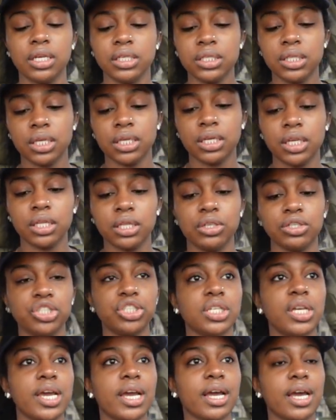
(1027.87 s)
It's another.
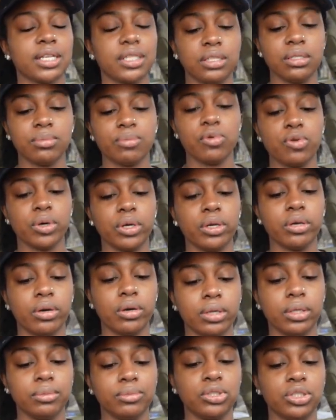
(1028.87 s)
She had got some more,
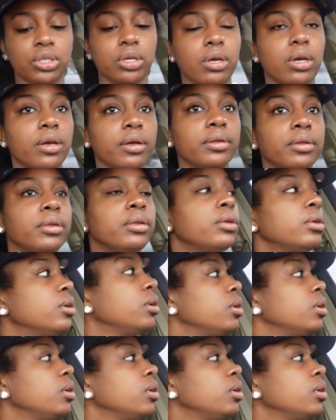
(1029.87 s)
y'all. Let me show y'all.